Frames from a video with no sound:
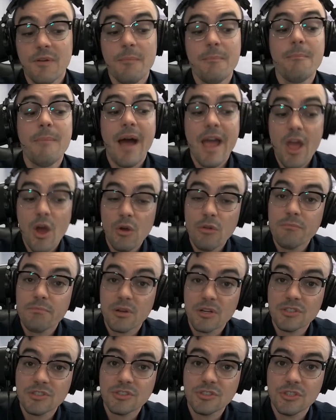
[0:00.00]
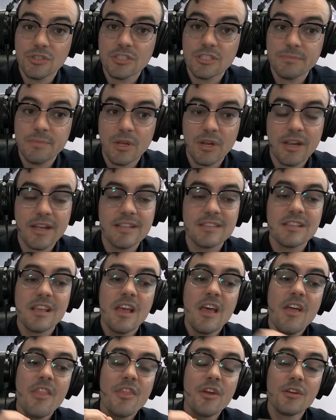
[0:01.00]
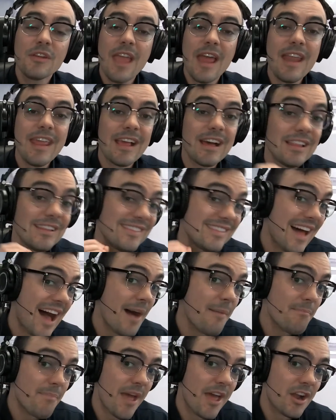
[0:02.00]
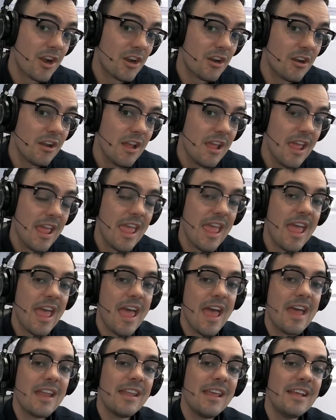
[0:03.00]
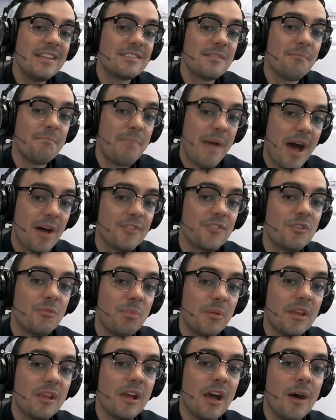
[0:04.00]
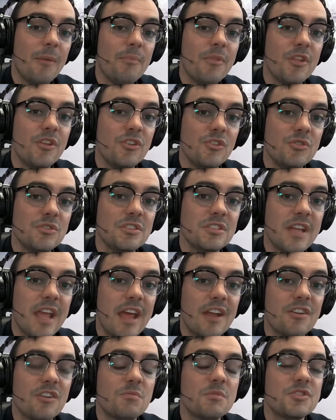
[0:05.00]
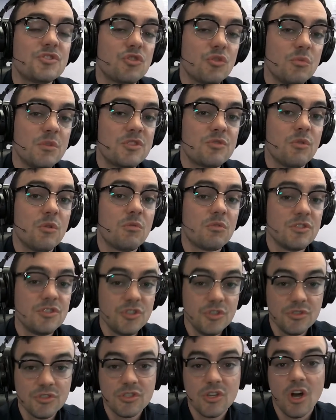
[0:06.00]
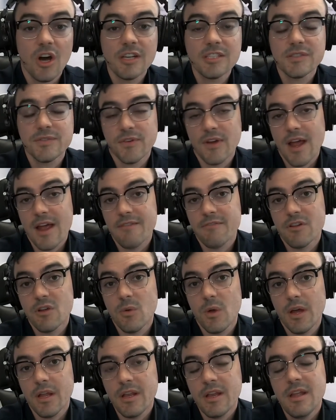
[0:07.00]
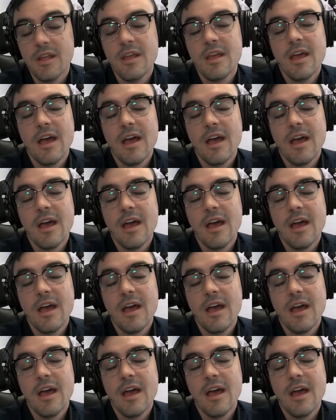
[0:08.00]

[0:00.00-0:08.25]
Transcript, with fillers: From my own personal experience, they're getting a lot better, and it's about to become the new standard, which will, which will reduce costs for everyone.